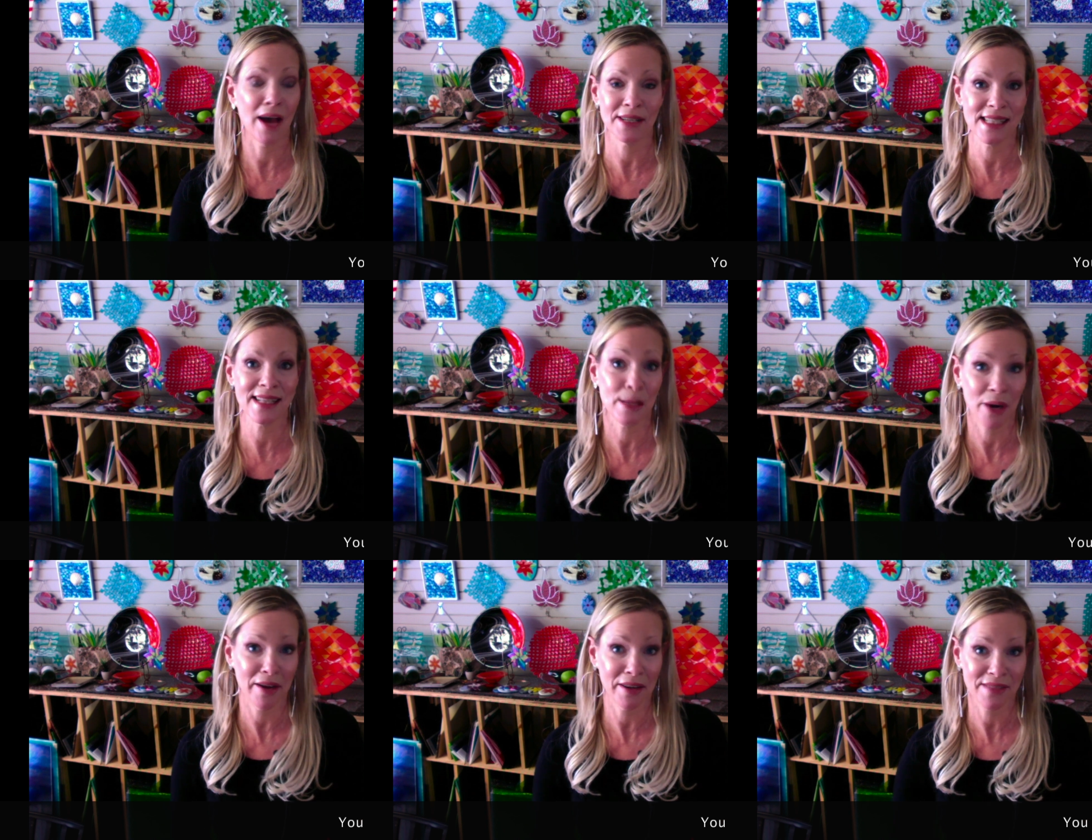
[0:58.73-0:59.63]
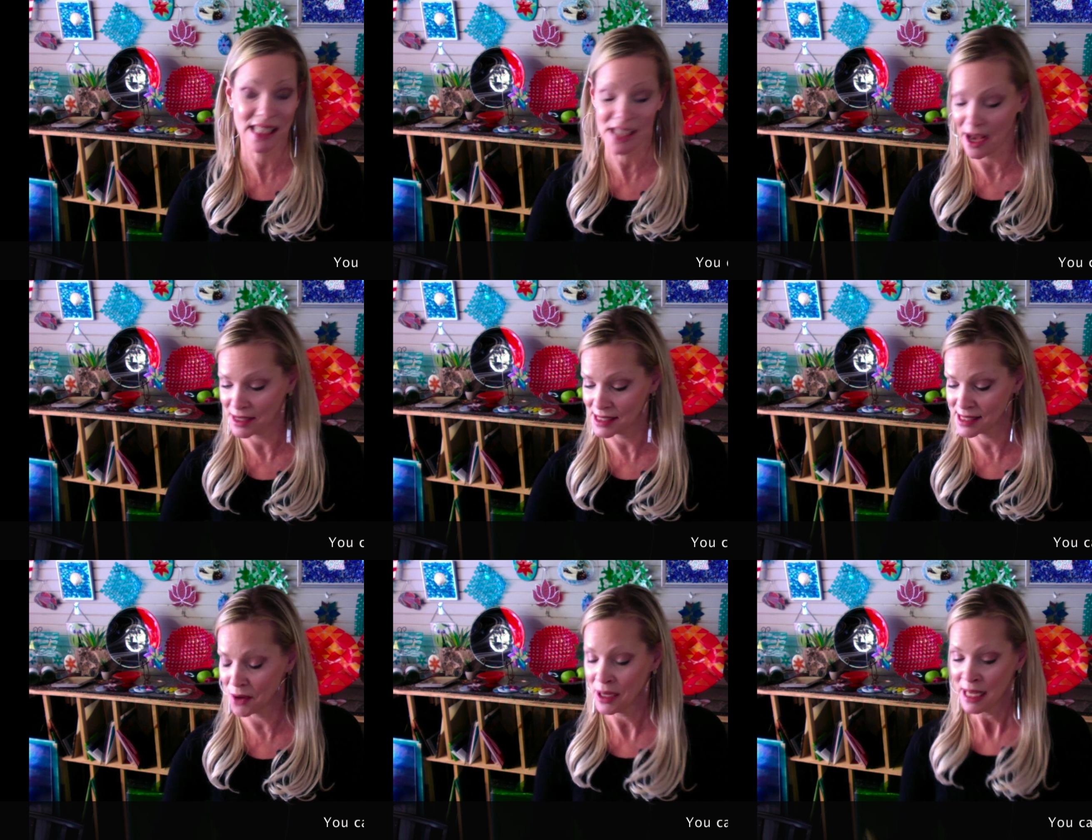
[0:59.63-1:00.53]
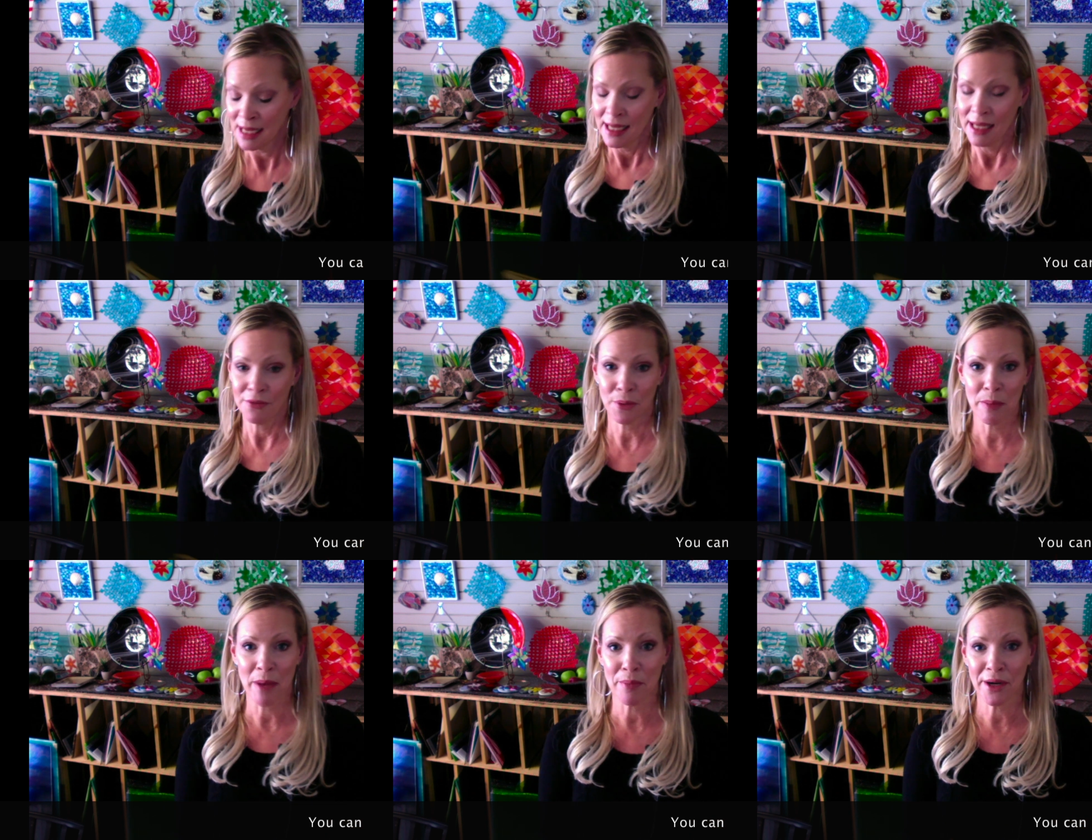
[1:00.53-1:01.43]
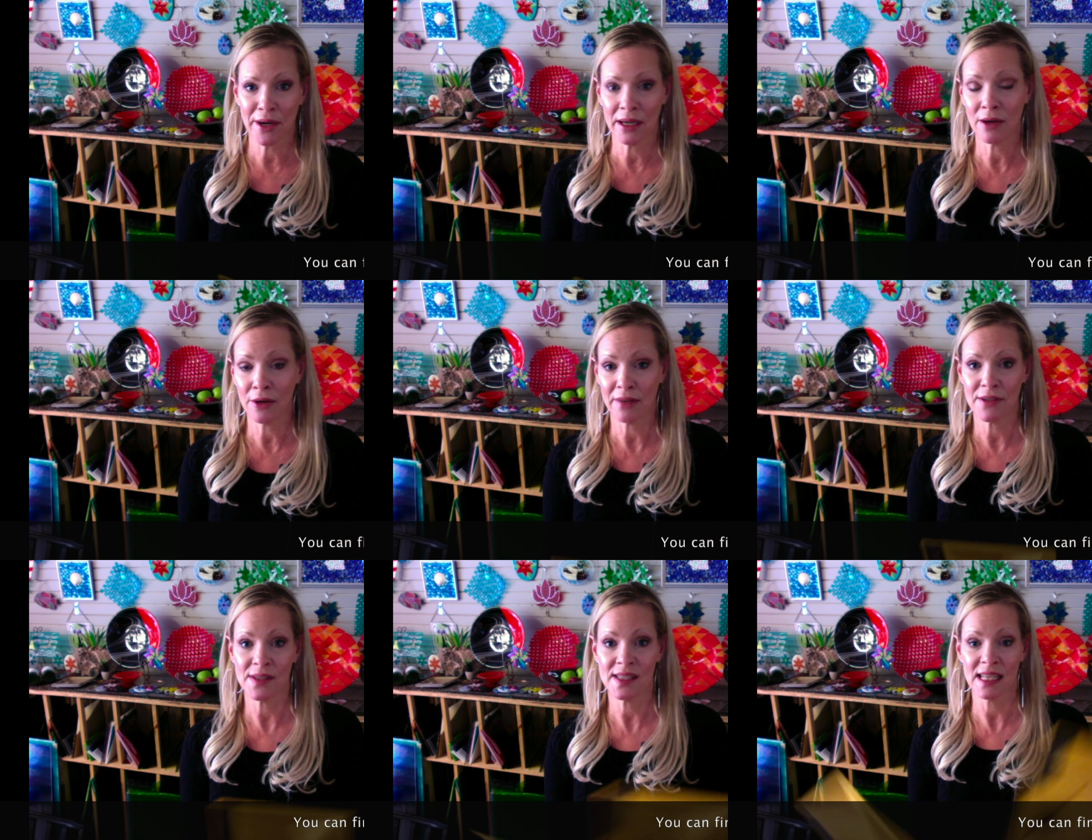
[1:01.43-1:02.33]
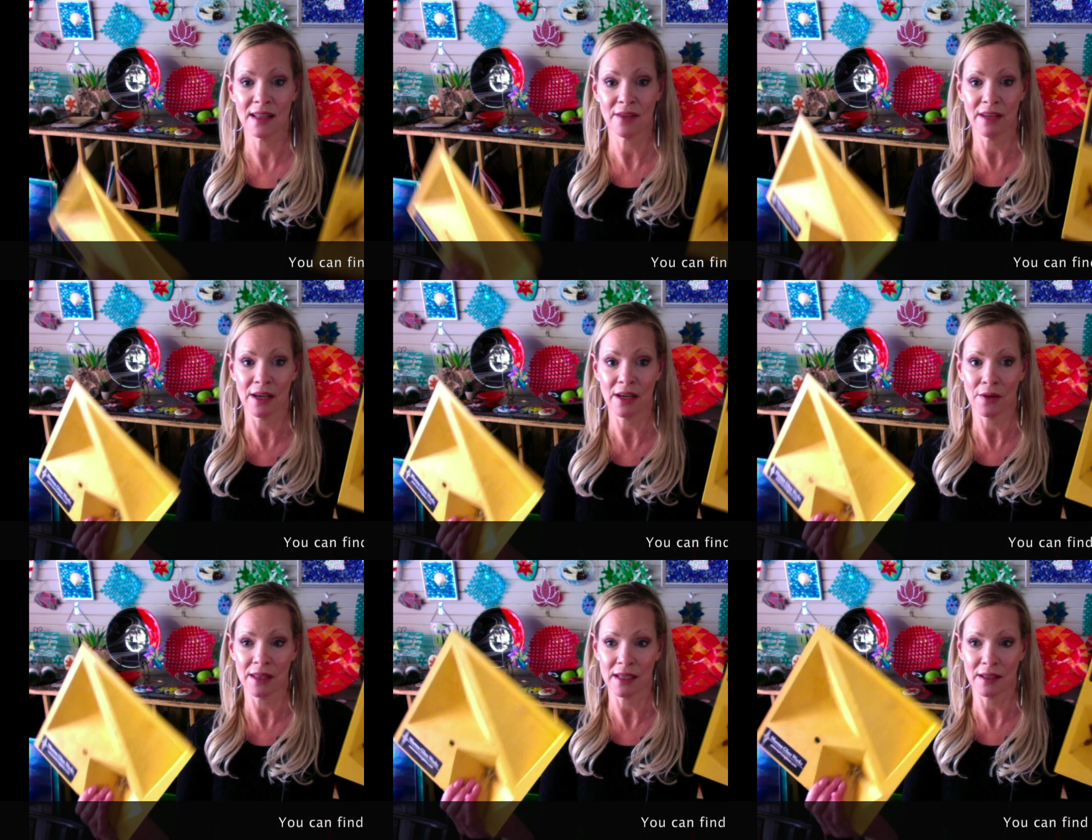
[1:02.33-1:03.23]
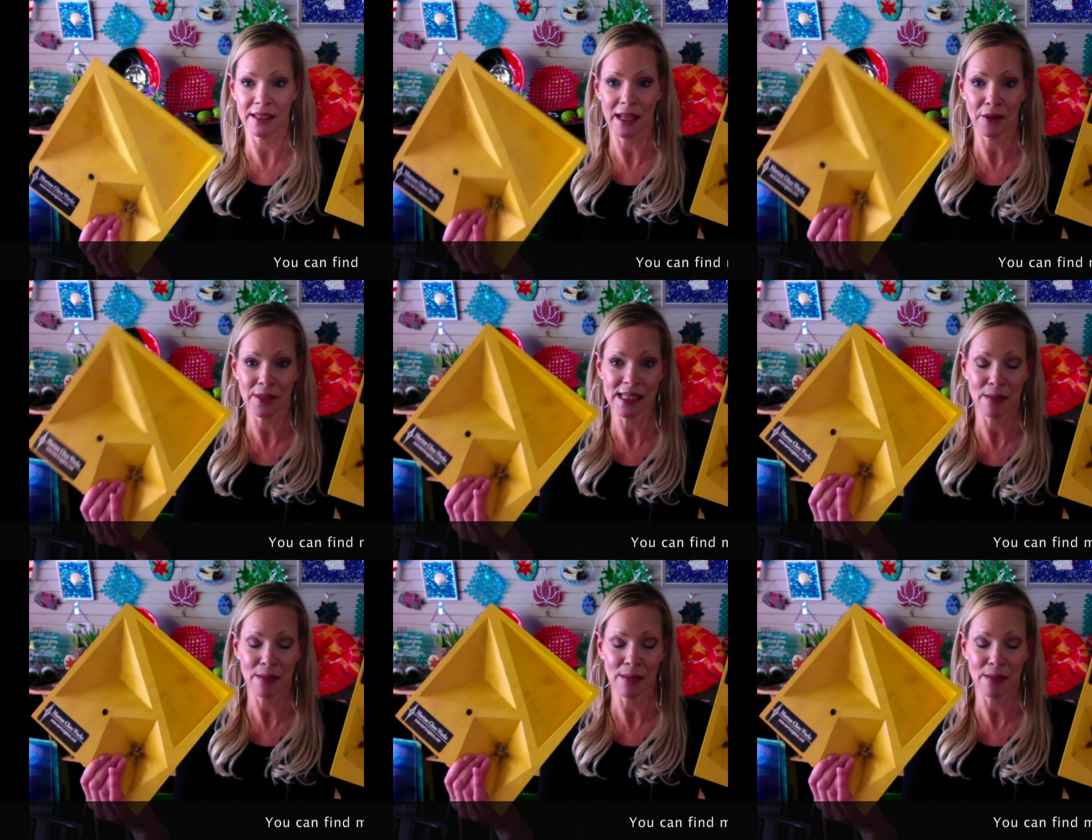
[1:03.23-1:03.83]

they were out of stock. So if you remember, or if you've seen the video, the yellow assembly